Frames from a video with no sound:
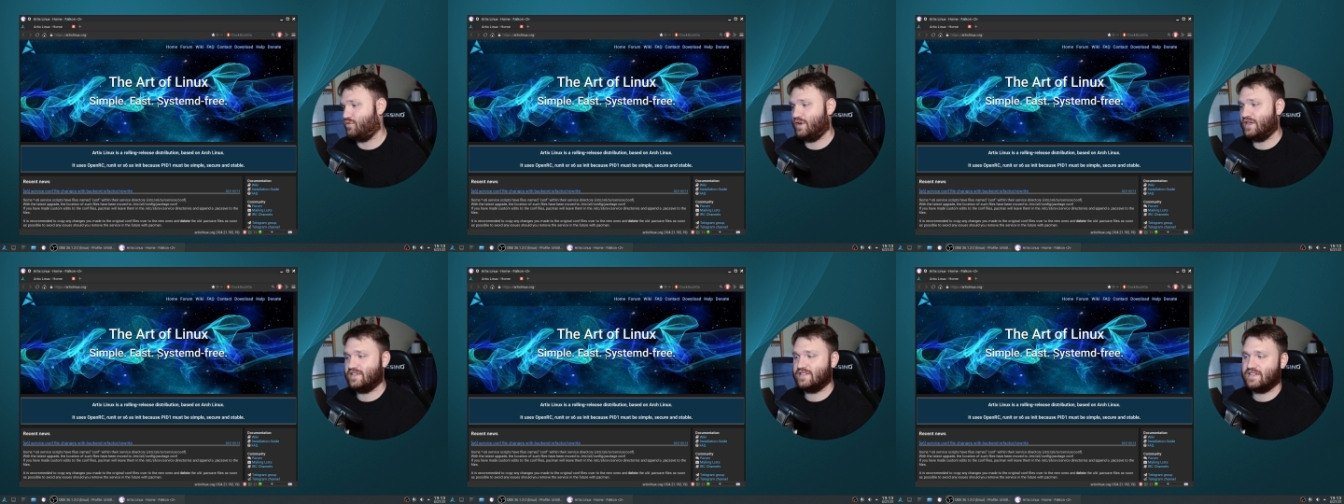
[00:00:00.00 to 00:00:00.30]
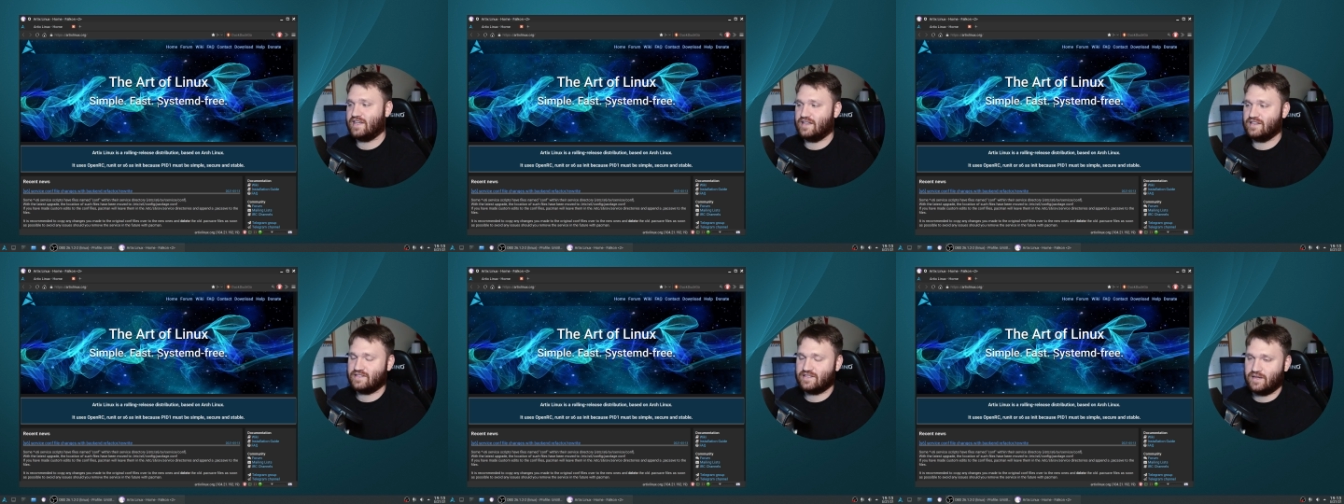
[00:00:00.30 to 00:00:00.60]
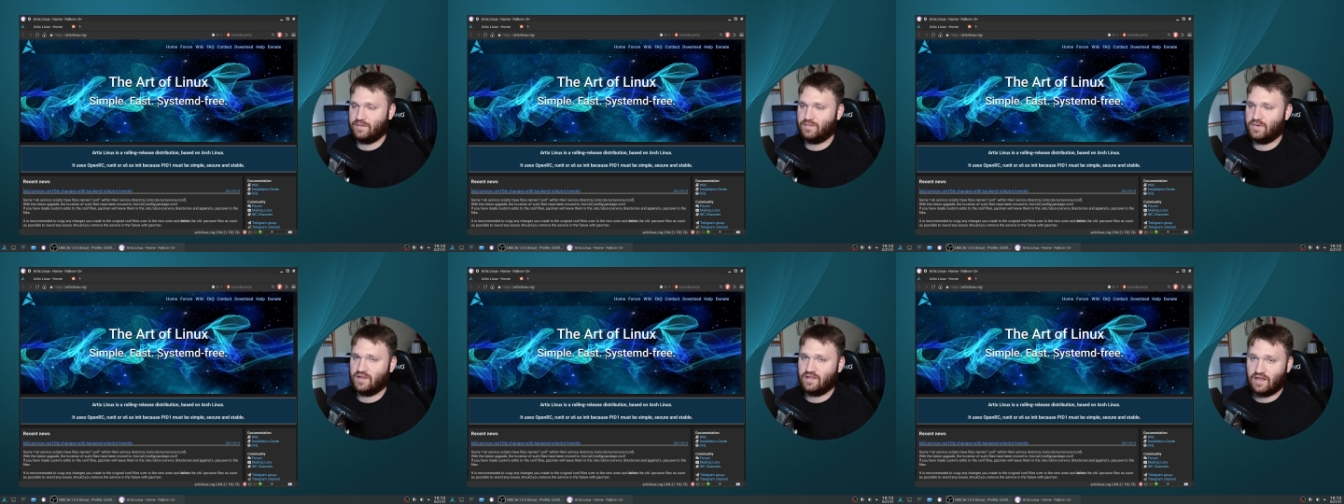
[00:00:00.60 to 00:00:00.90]
reset
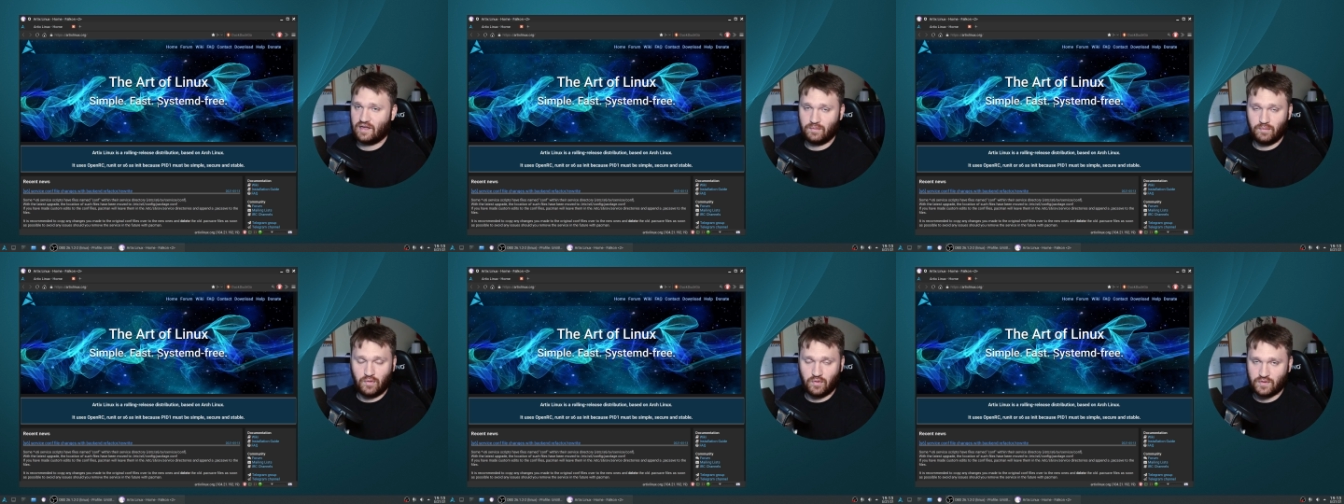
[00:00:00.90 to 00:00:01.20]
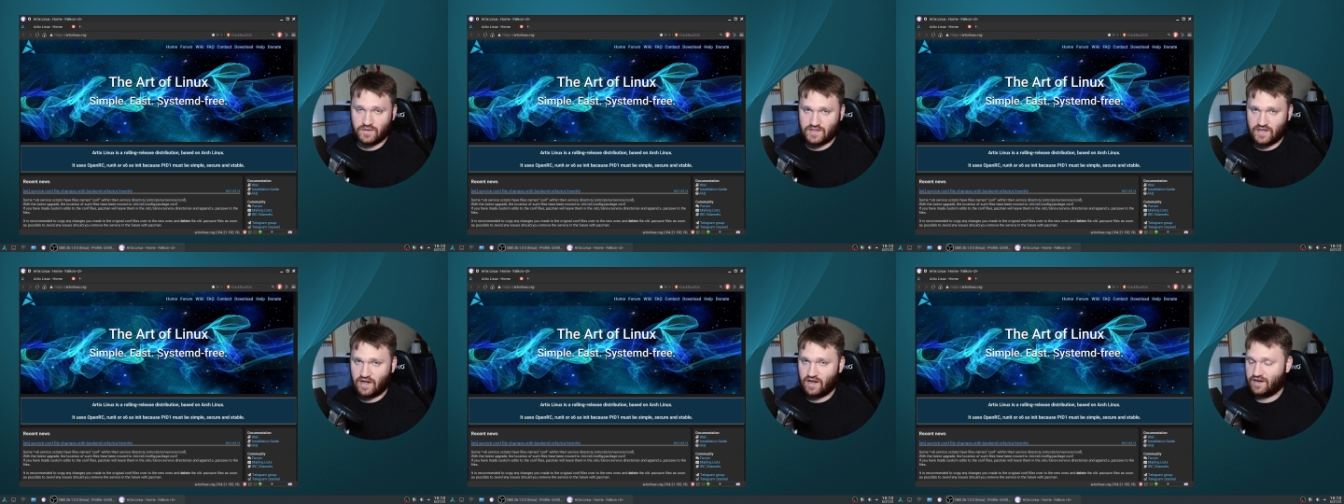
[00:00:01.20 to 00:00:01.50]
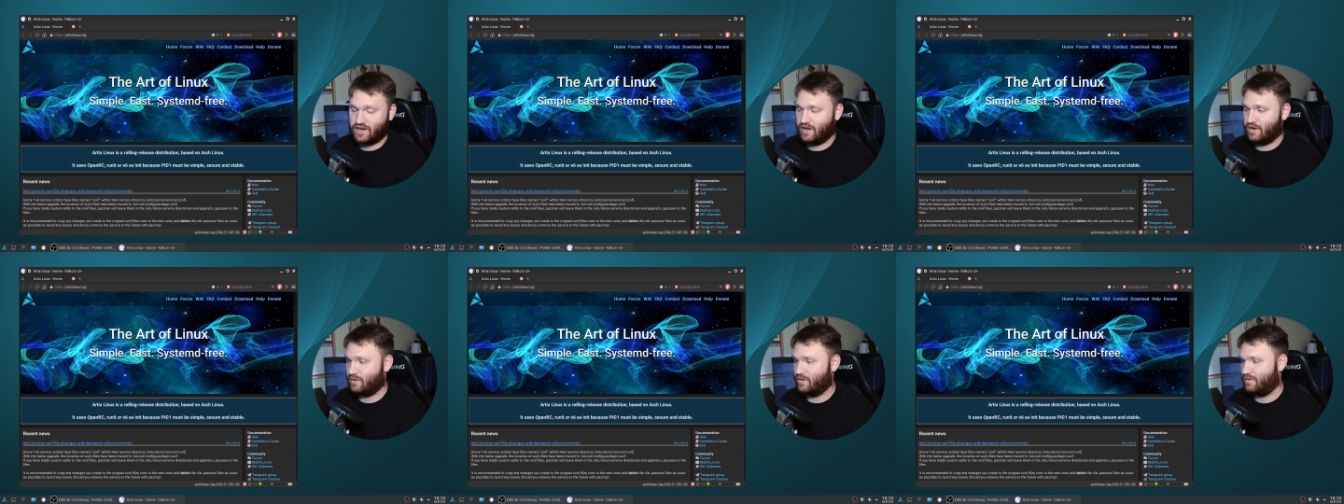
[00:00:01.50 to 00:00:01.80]
something like Pulse
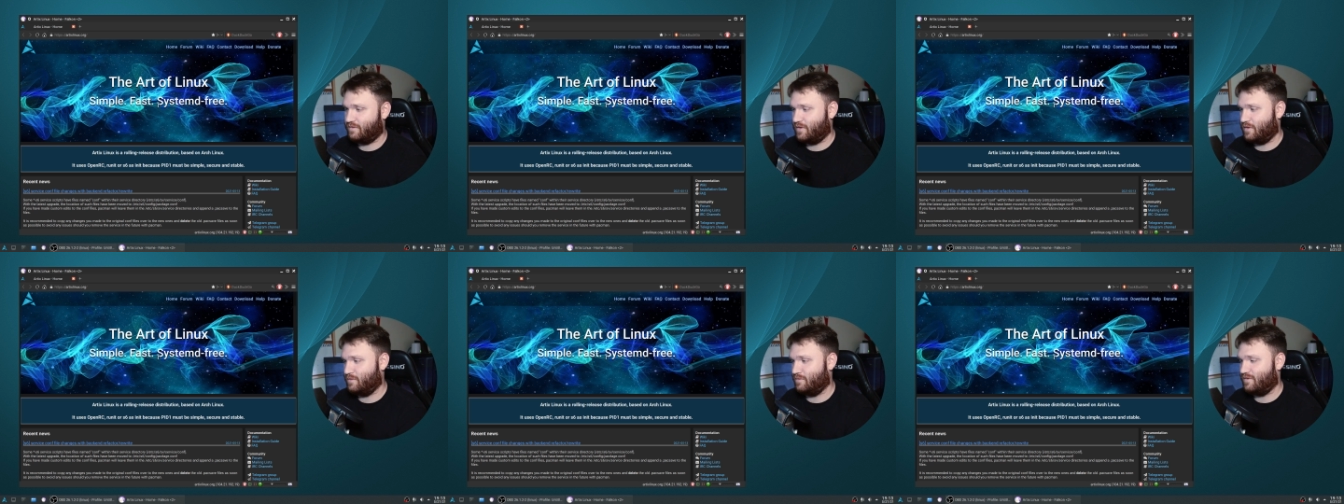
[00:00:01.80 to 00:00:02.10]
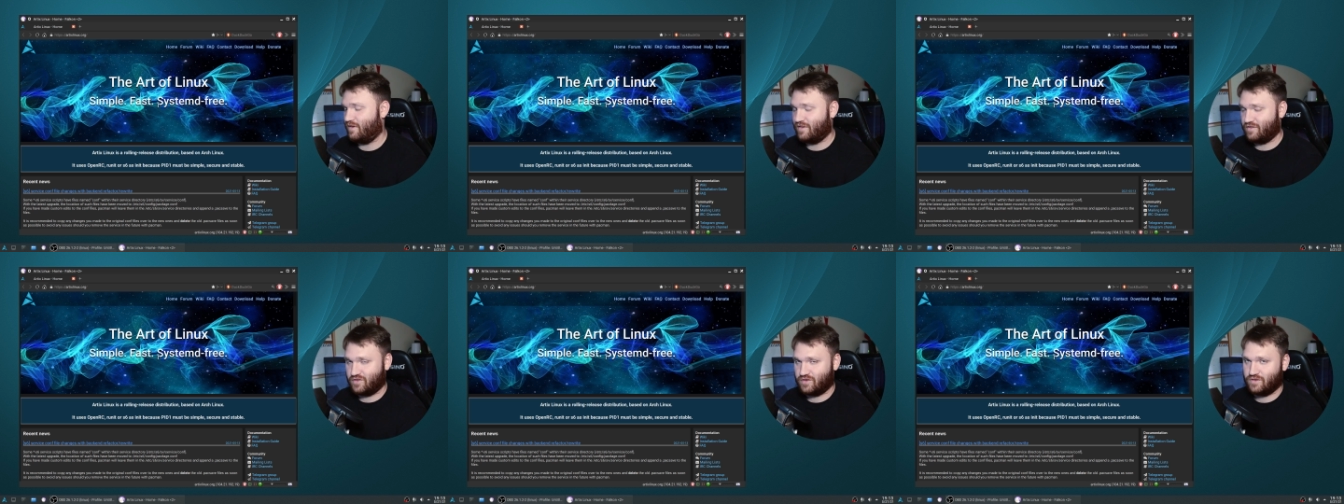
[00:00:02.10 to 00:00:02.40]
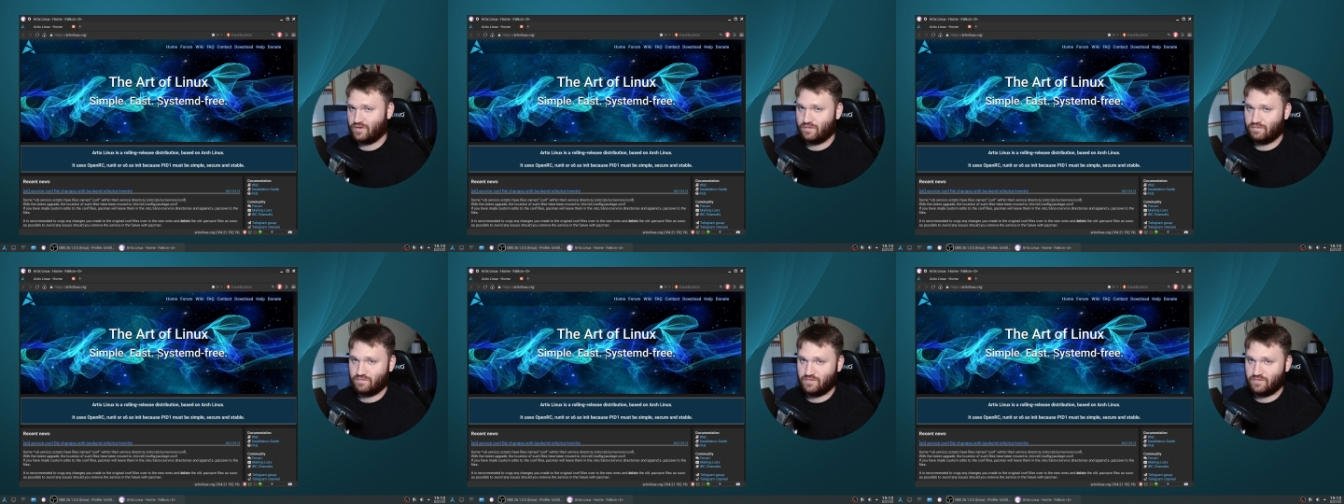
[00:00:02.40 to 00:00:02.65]
Audio if you've ever